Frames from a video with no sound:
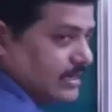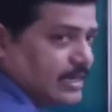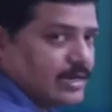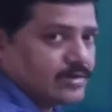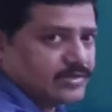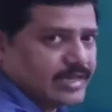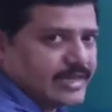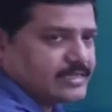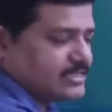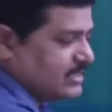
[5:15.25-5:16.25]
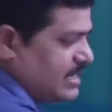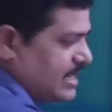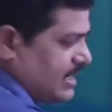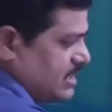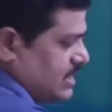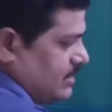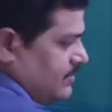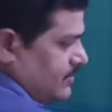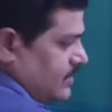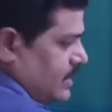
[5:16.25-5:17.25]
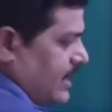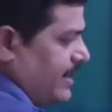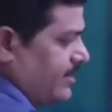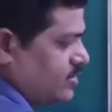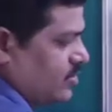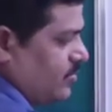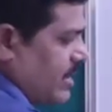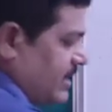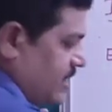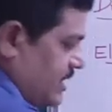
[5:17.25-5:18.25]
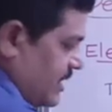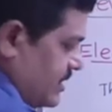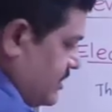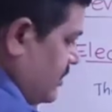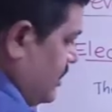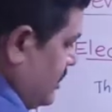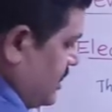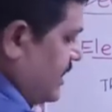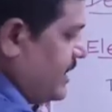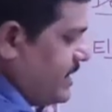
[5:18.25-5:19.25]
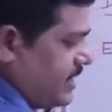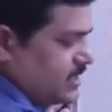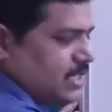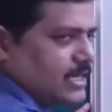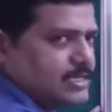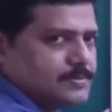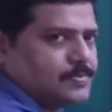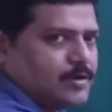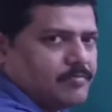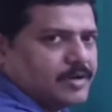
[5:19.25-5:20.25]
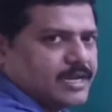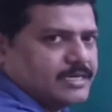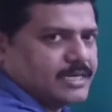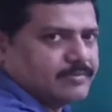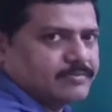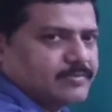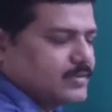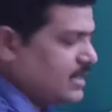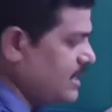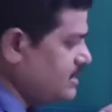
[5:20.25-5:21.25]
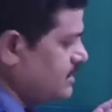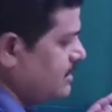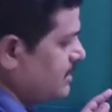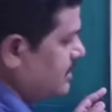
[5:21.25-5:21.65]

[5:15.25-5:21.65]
Along the x direction, electromagnetic radiation is propagating, right?